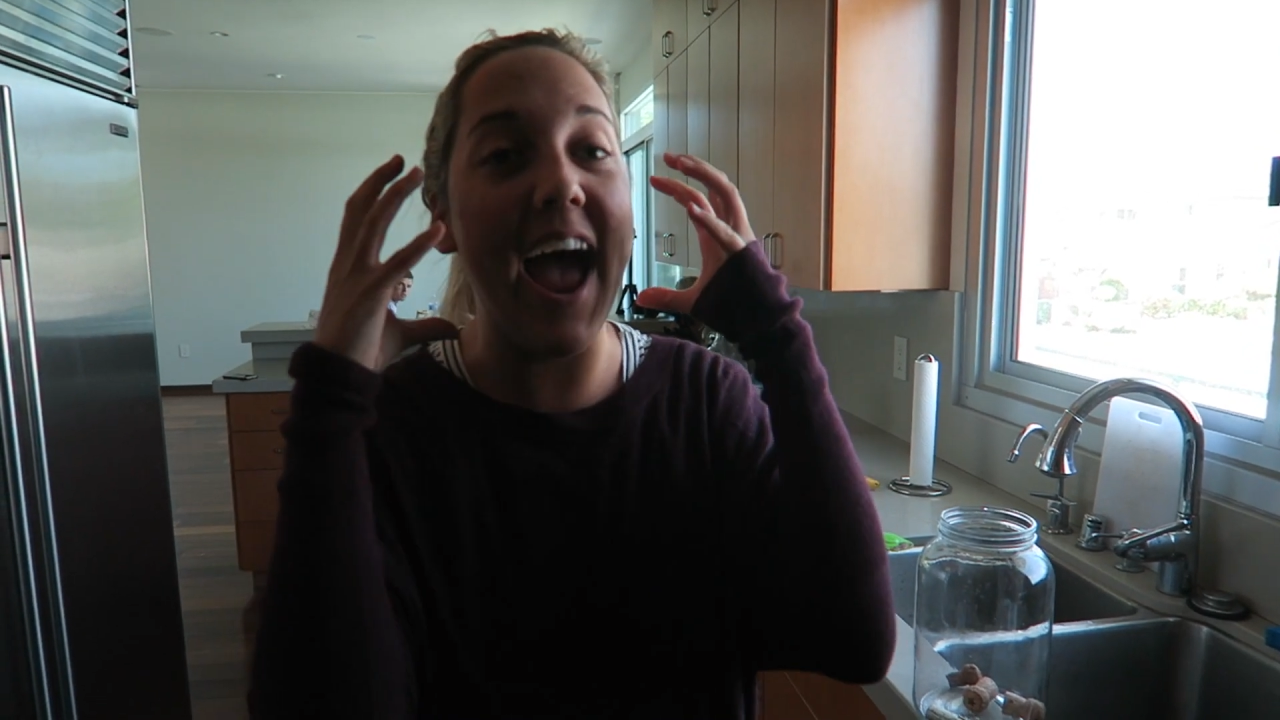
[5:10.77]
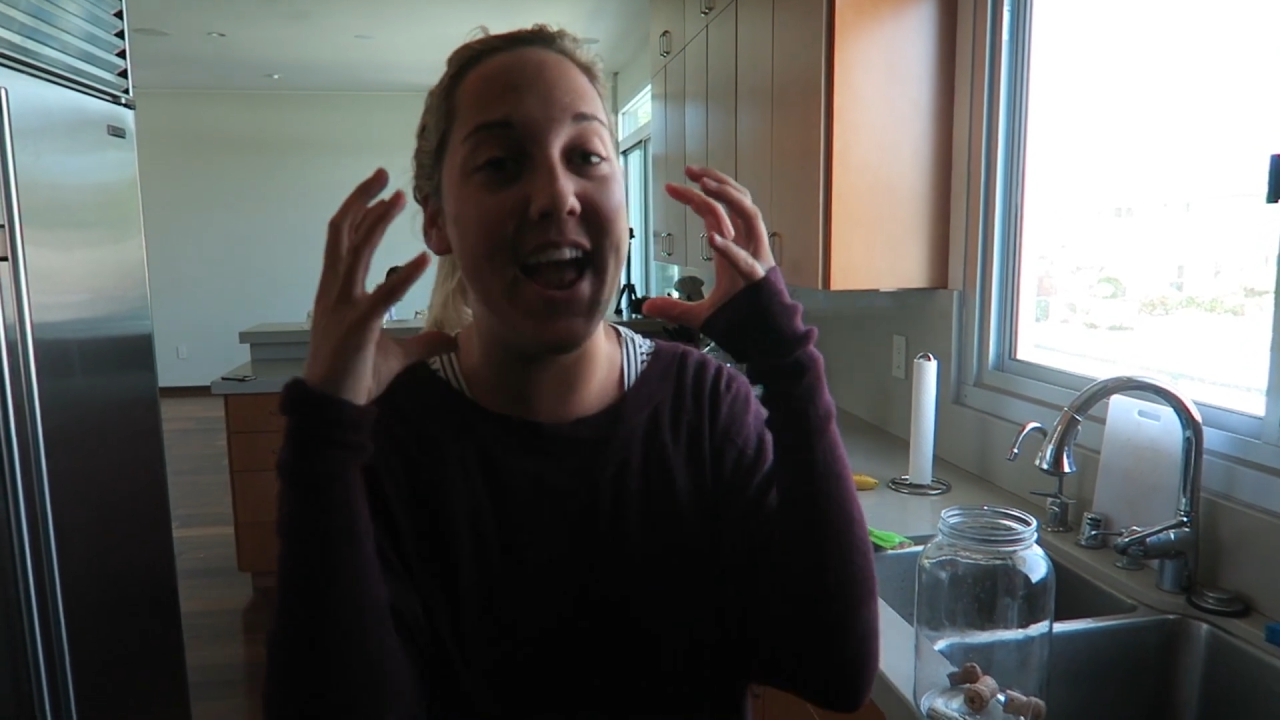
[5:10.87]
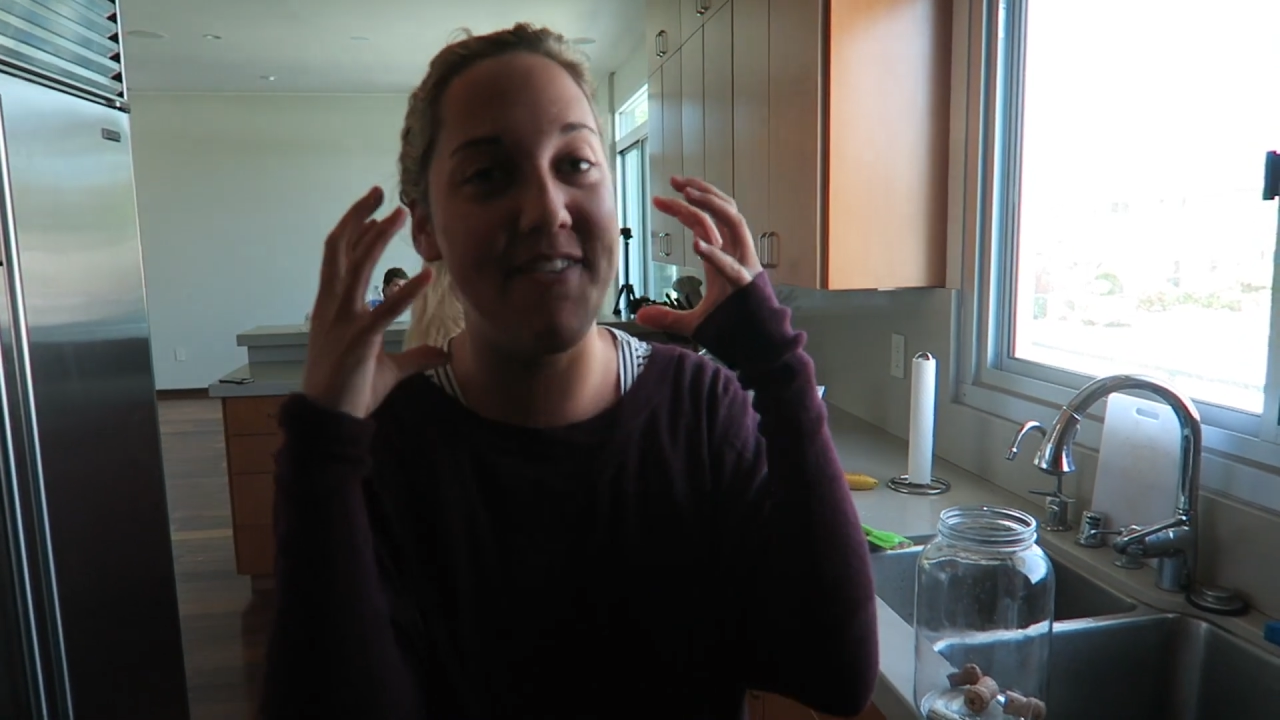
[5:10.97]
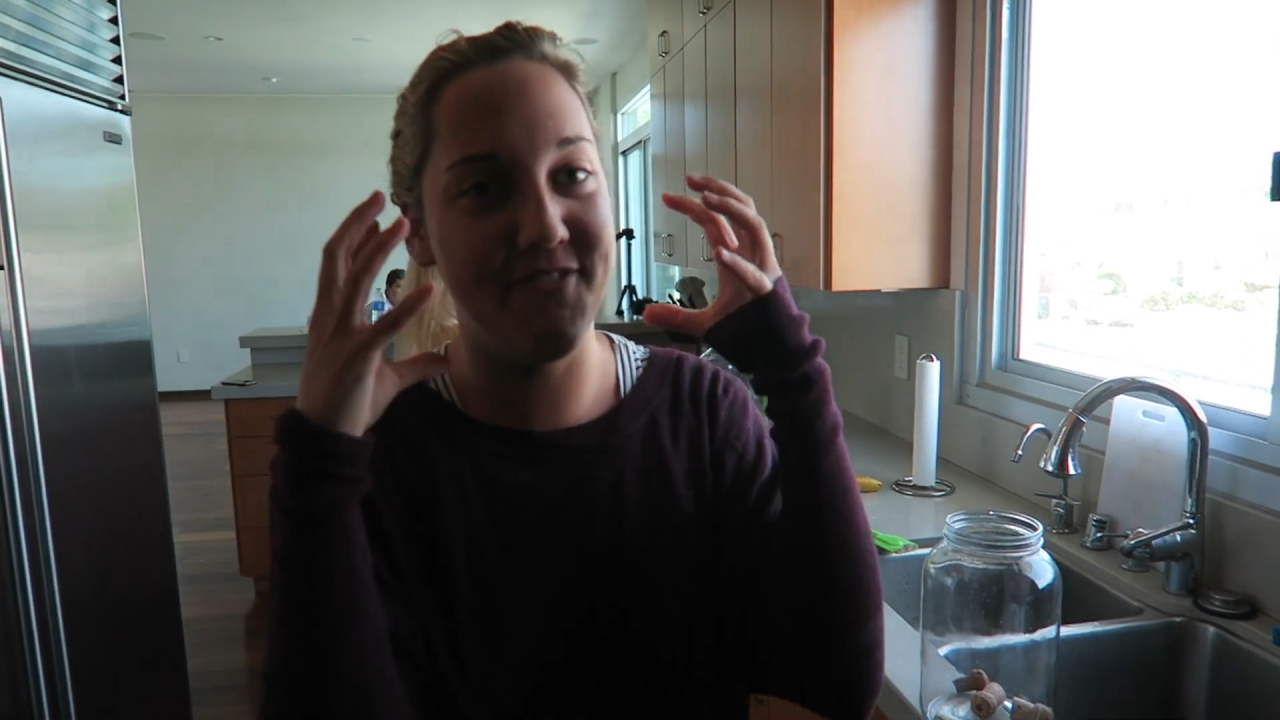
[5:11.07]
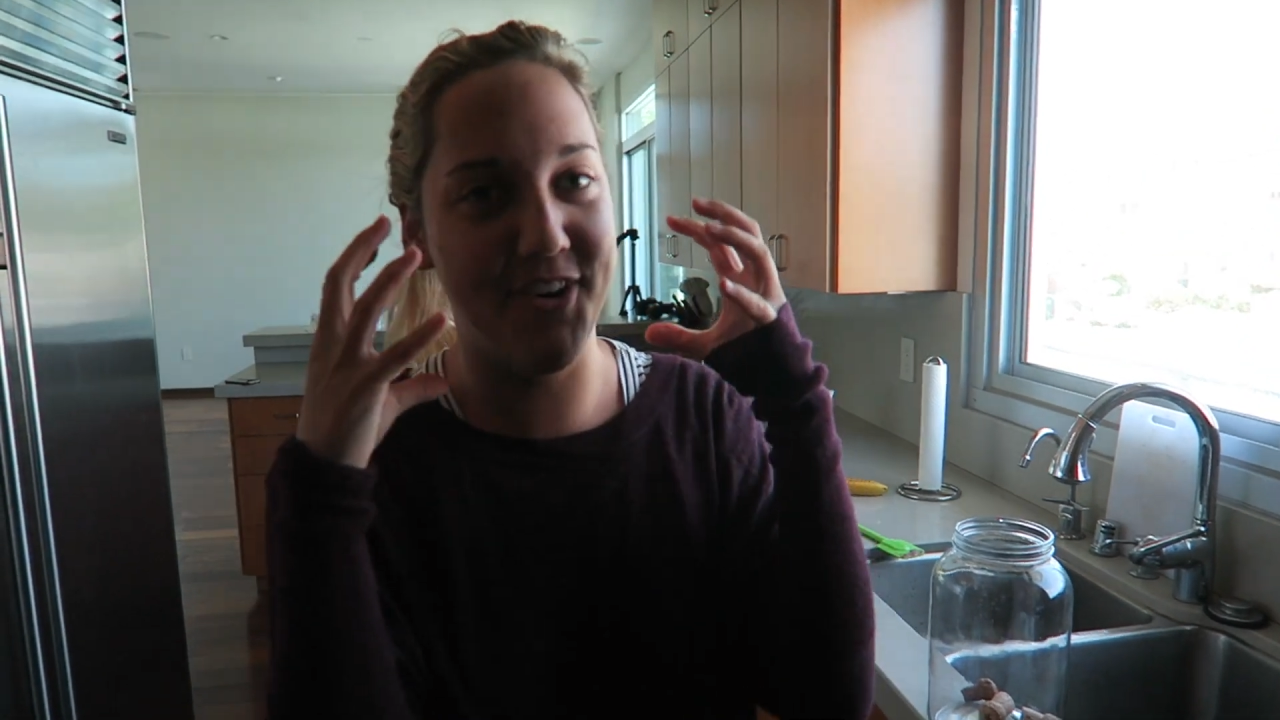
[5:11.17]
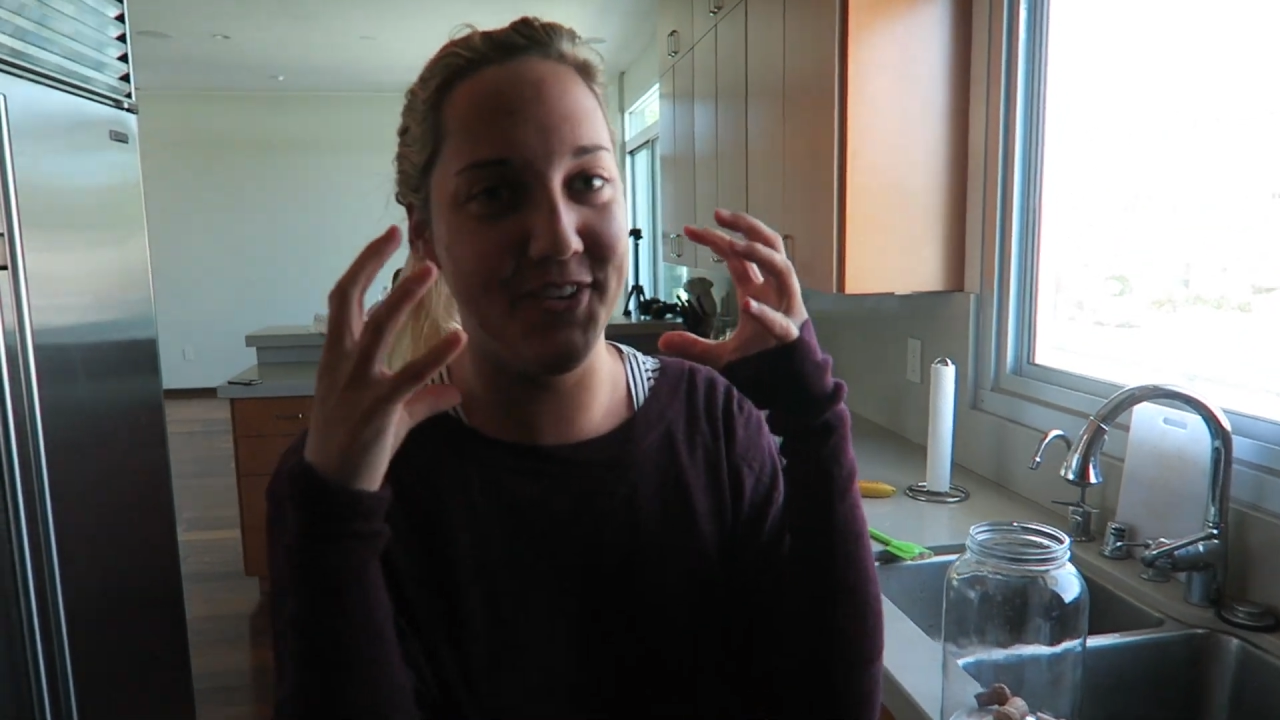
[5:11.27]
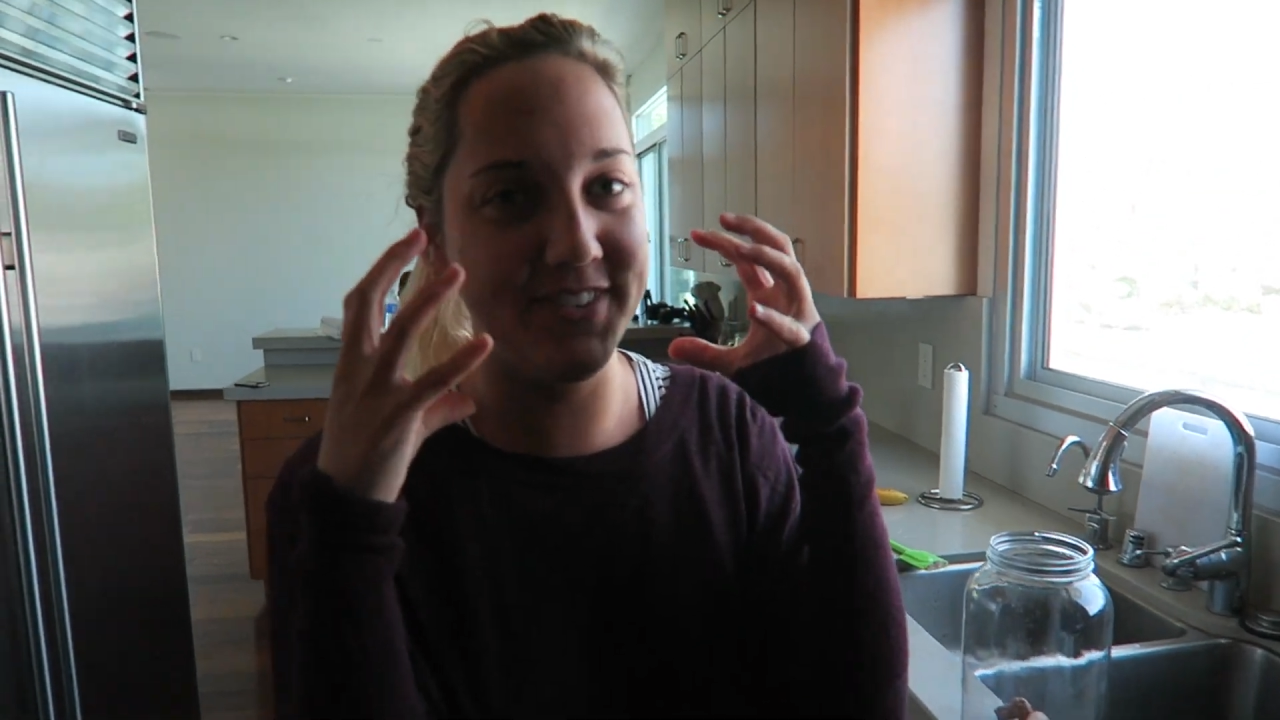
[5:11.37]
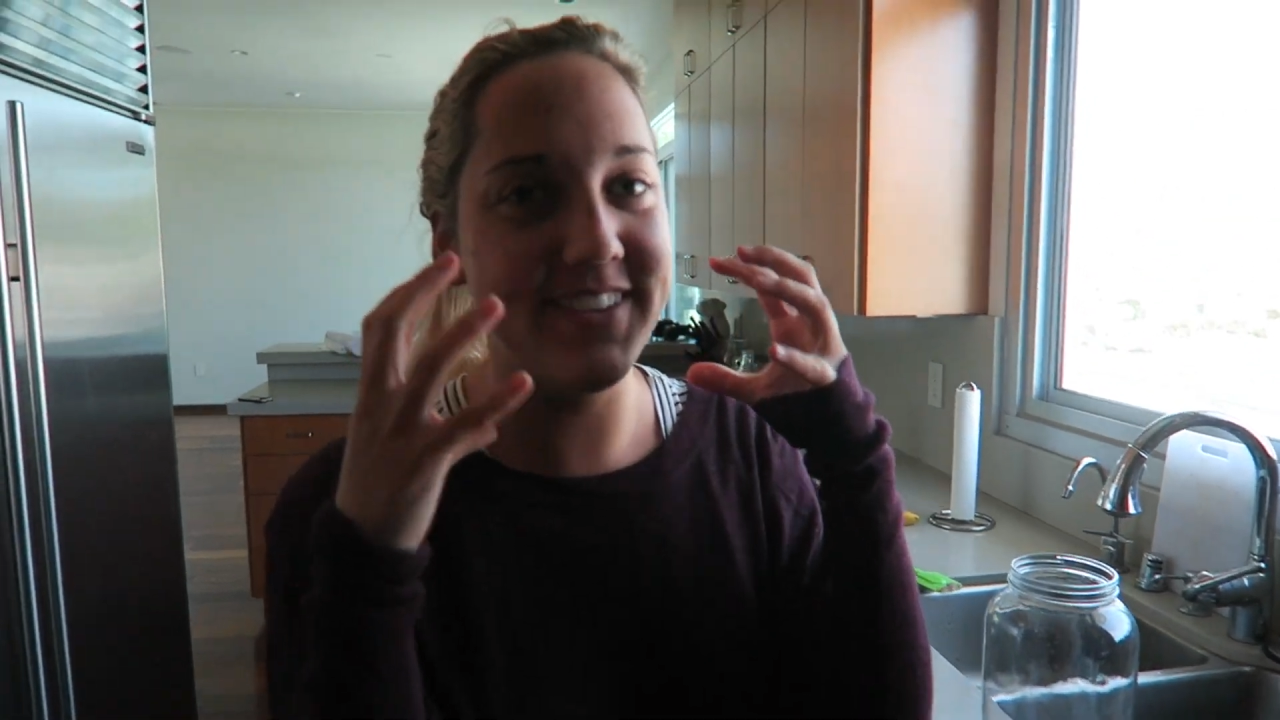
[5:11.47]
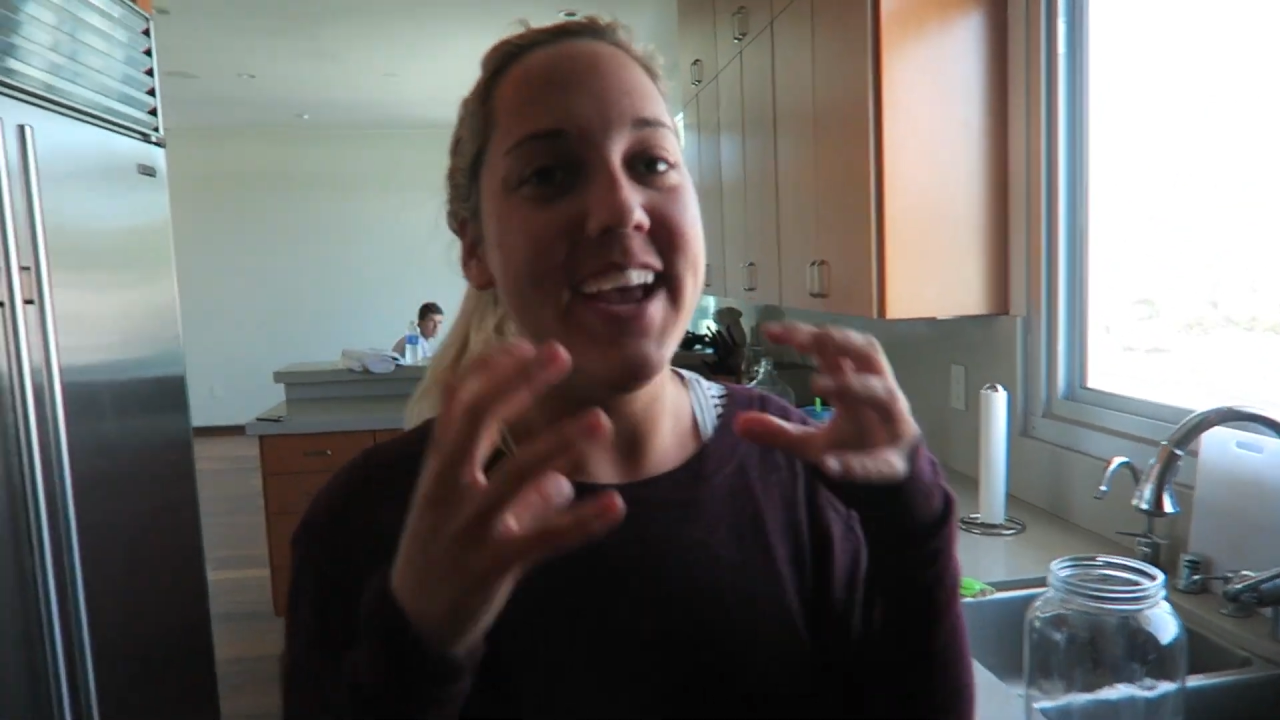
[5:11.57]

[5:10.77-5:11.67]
headphones